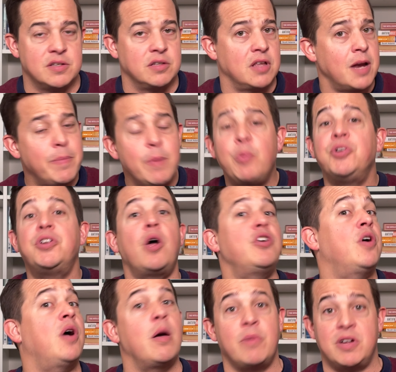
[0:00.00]
So a lot of people don't
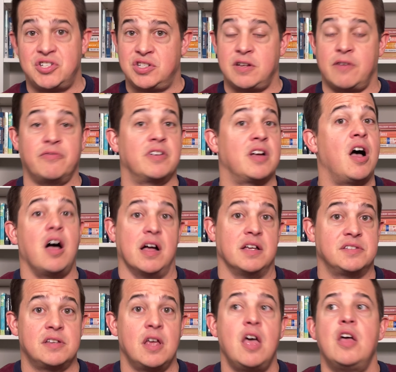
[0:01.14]
know how much stuff
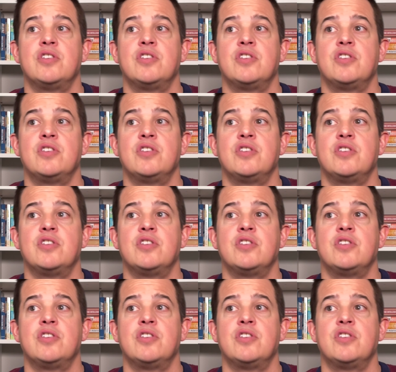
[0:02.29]
costs.